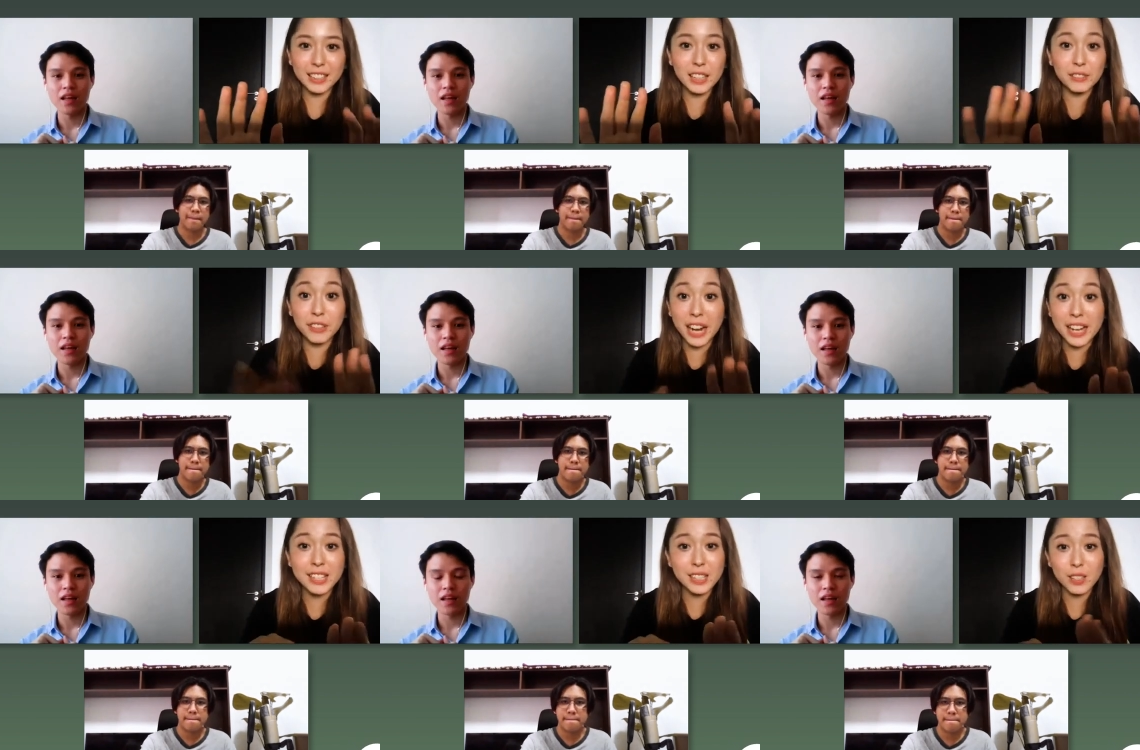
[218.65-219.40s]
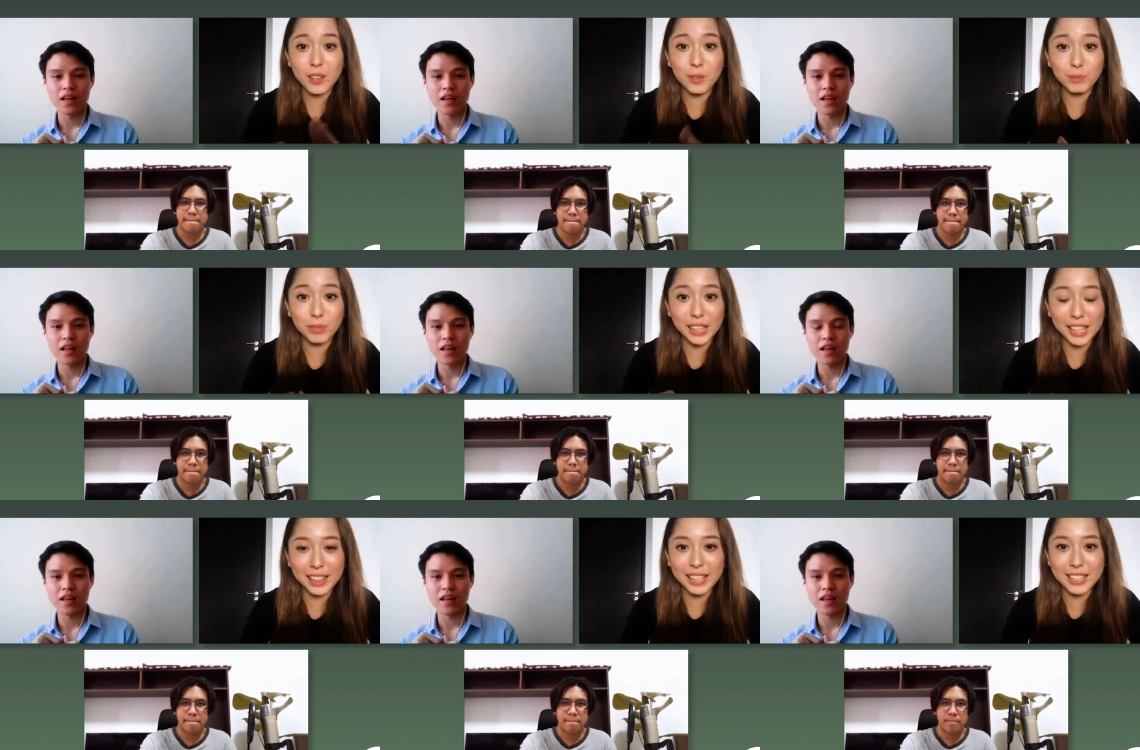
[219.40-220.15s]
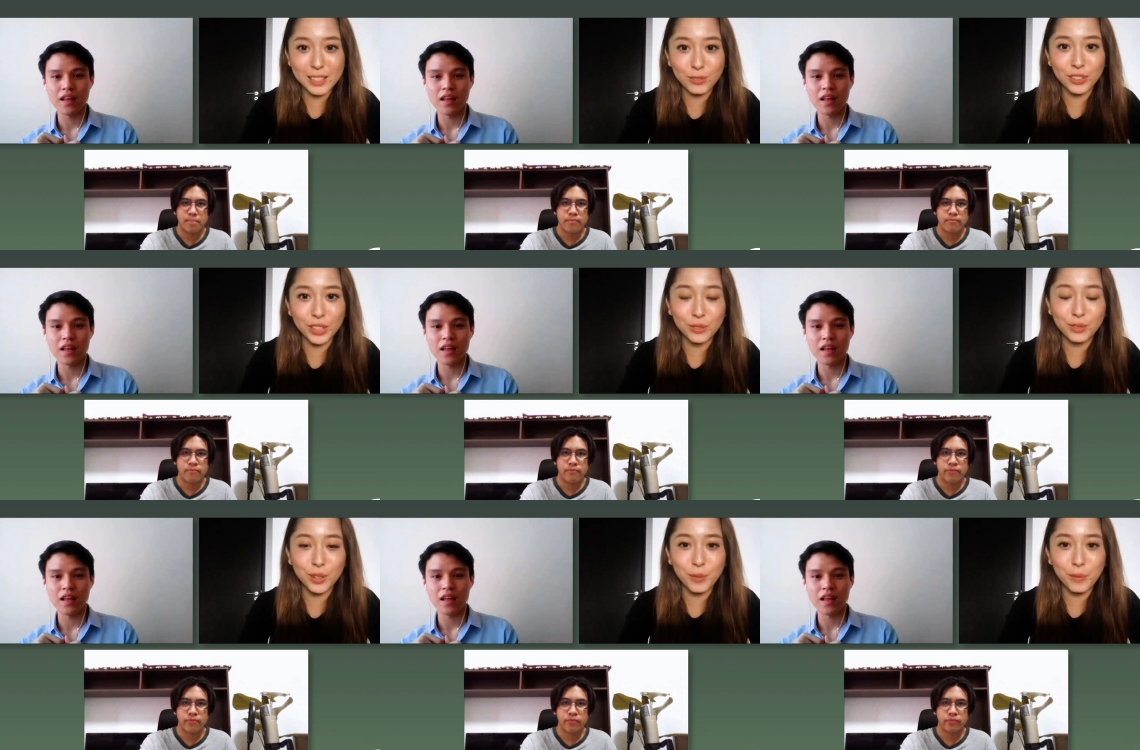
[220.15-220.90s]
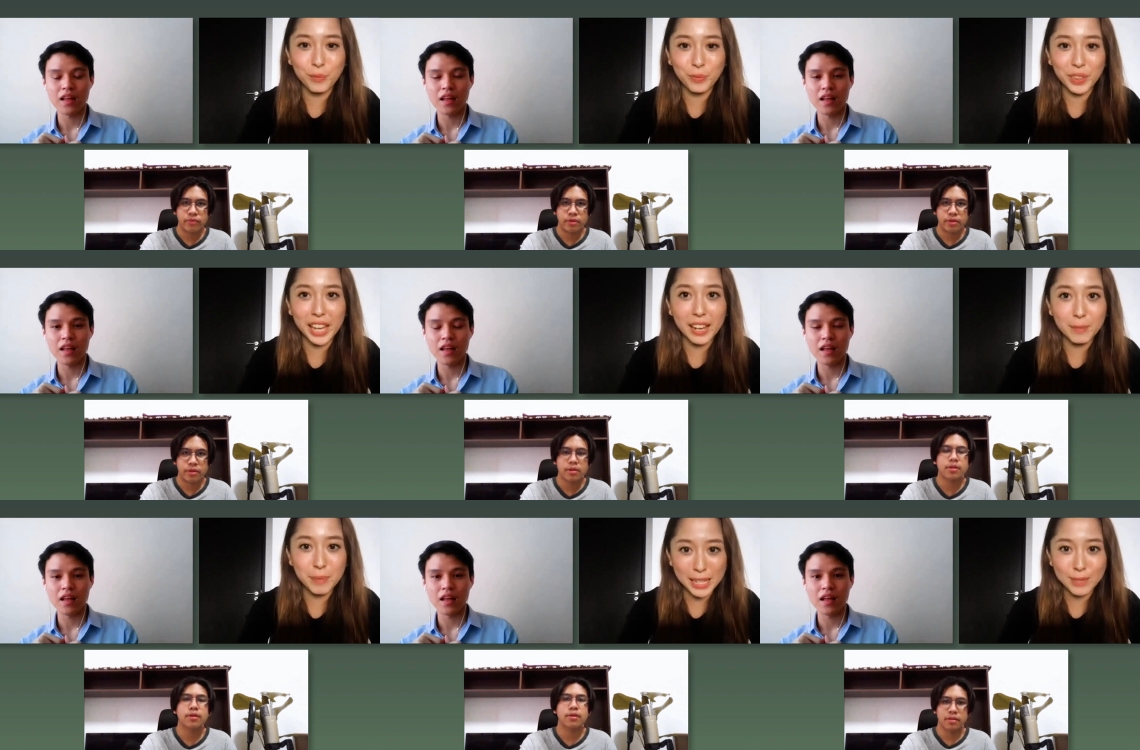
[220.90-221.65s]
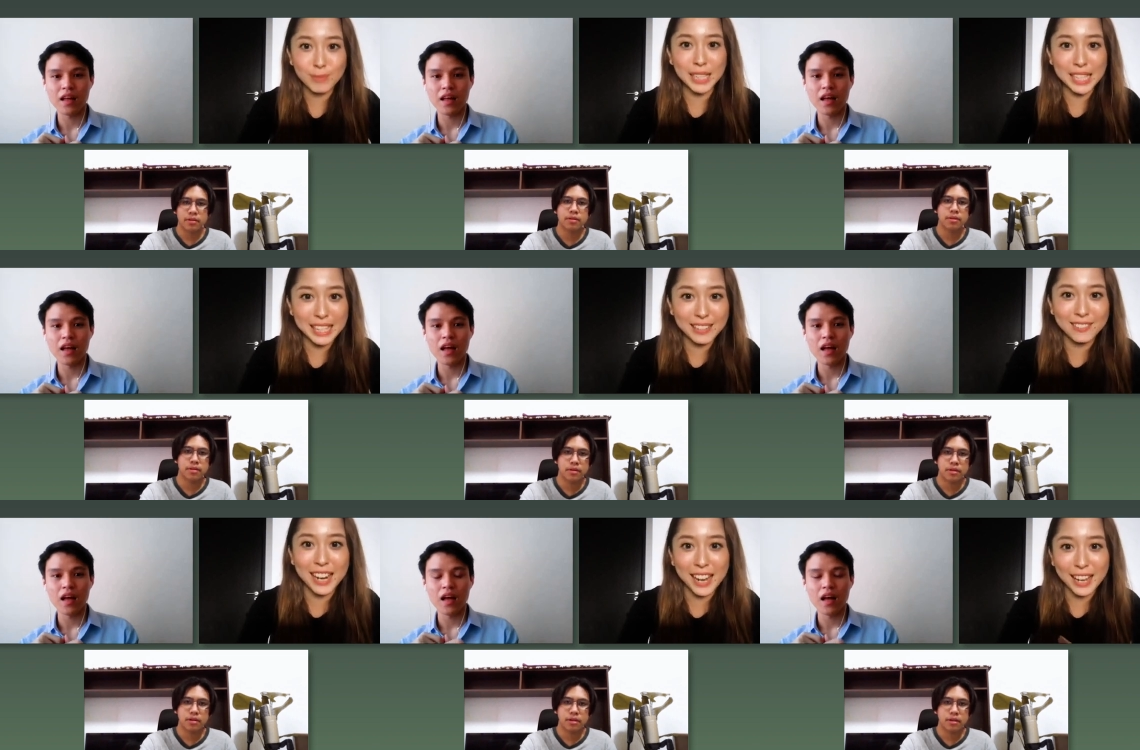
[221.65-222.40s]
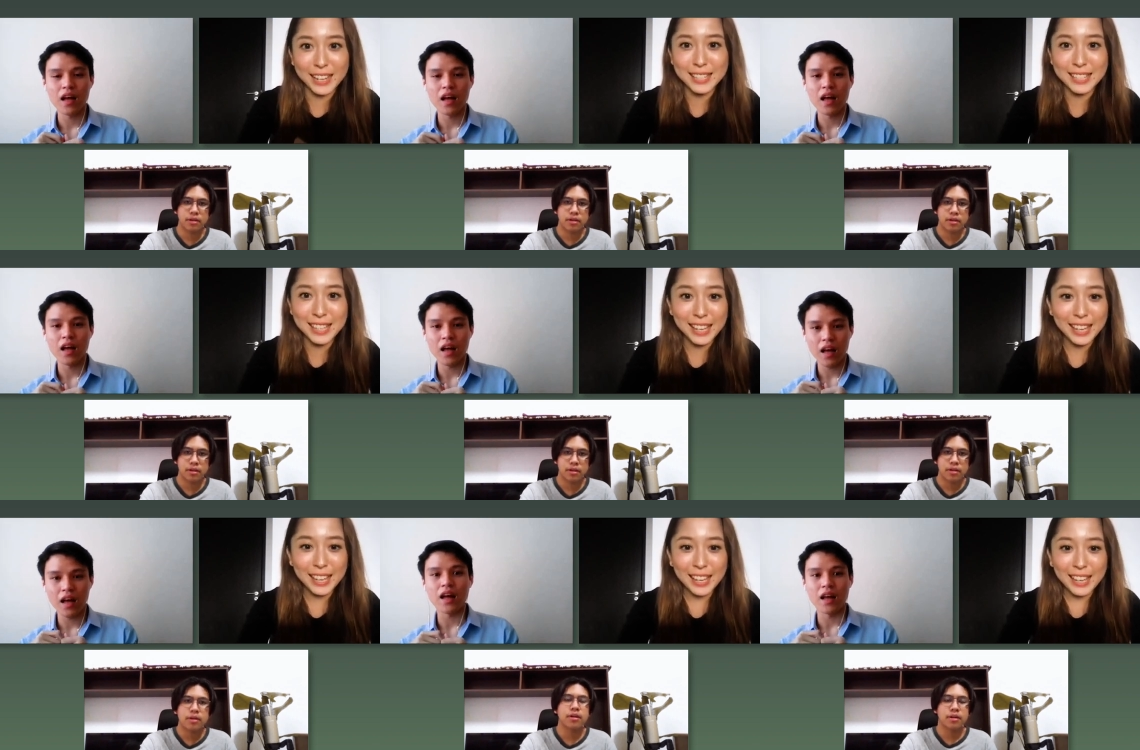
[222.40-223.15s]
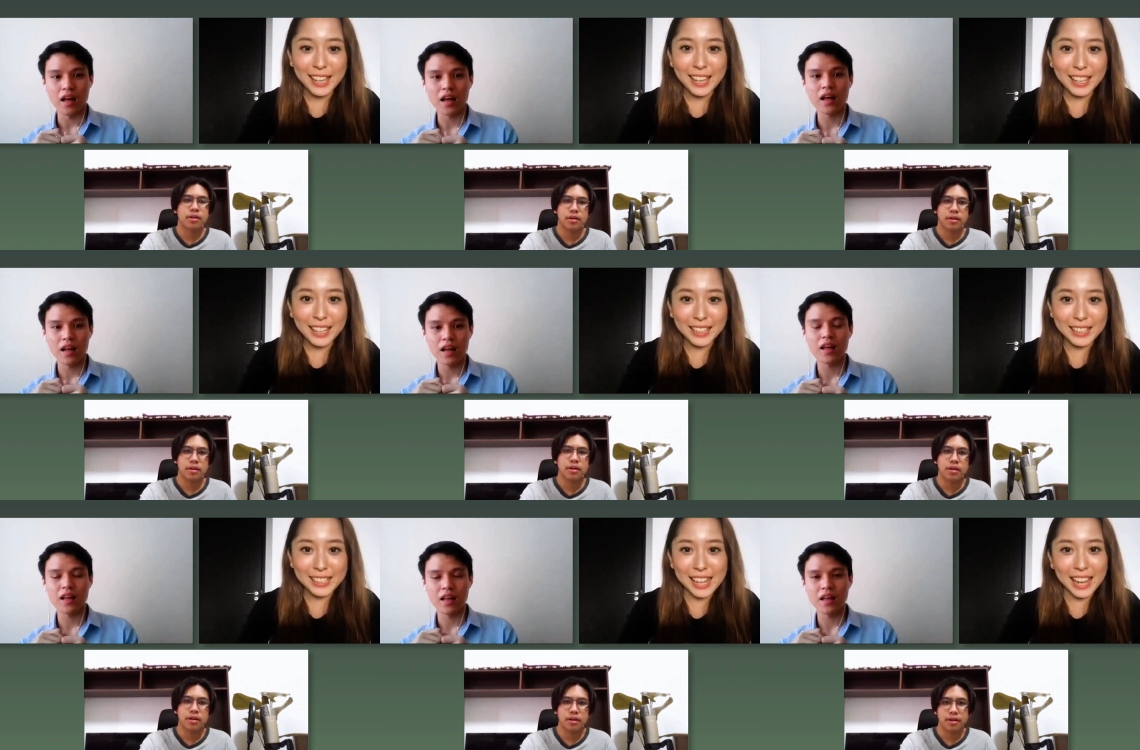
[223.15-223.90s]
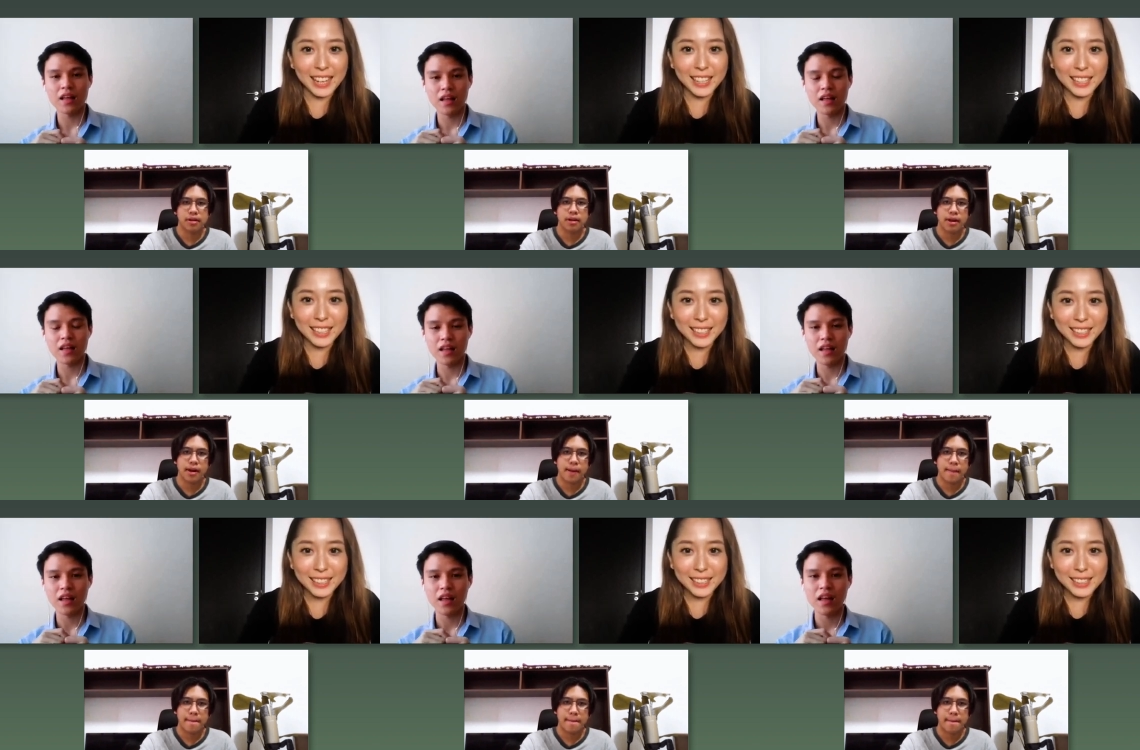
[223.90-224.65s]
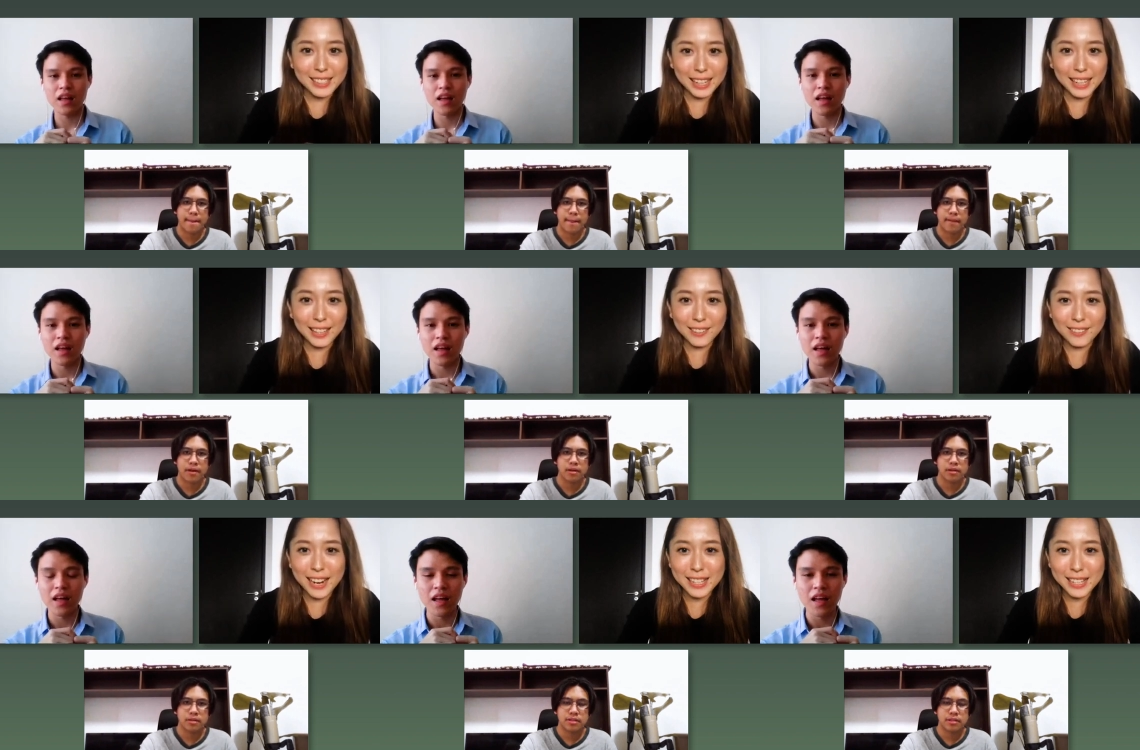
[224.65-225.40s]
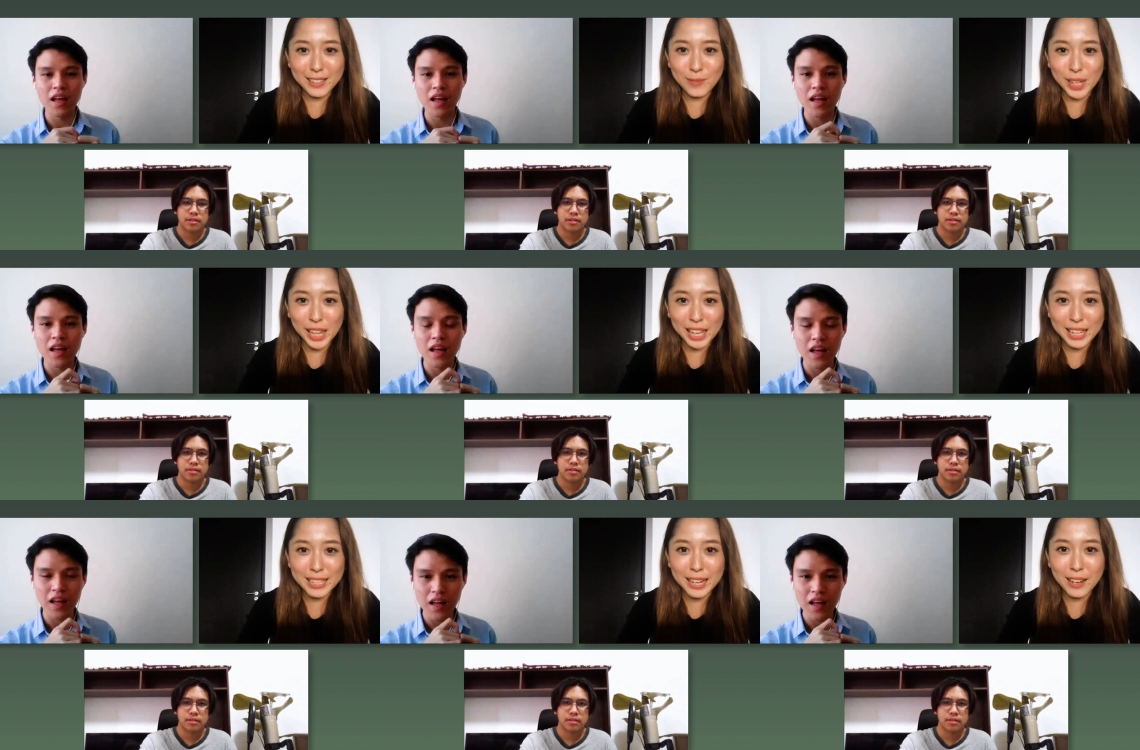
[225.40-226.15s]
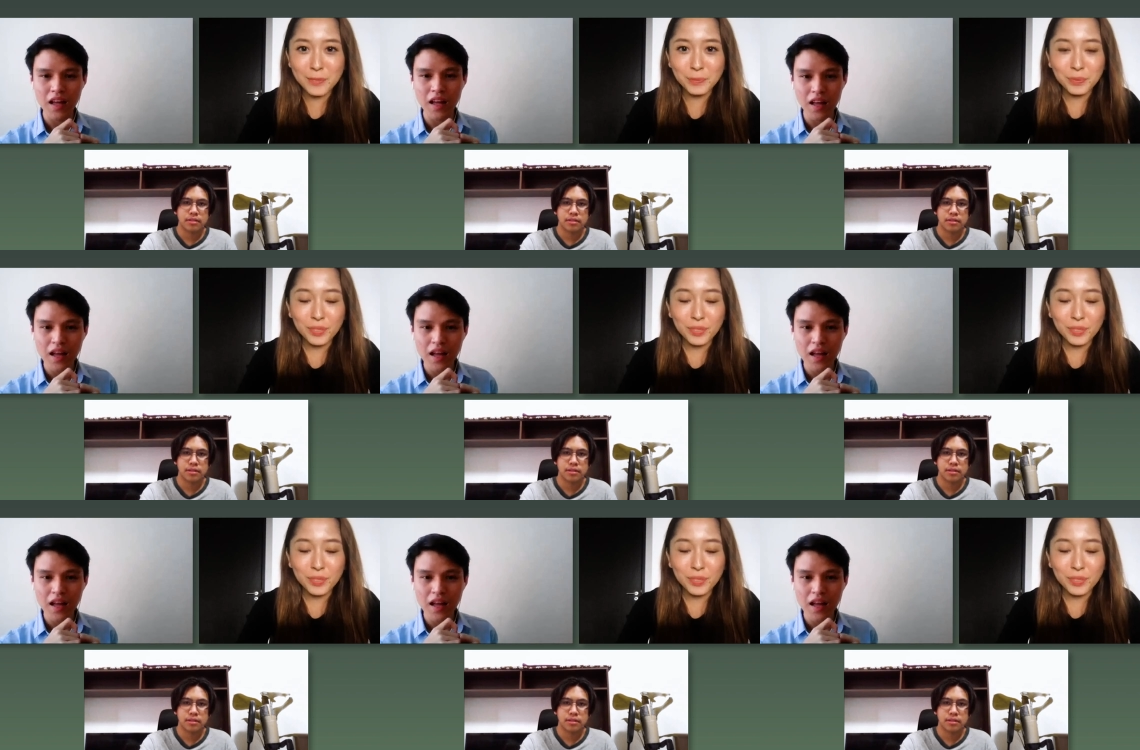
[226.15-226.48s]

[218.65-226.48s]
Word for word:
Speaker 1: The rice is completely different from like basmati rice and like sticky rice in Malaysia.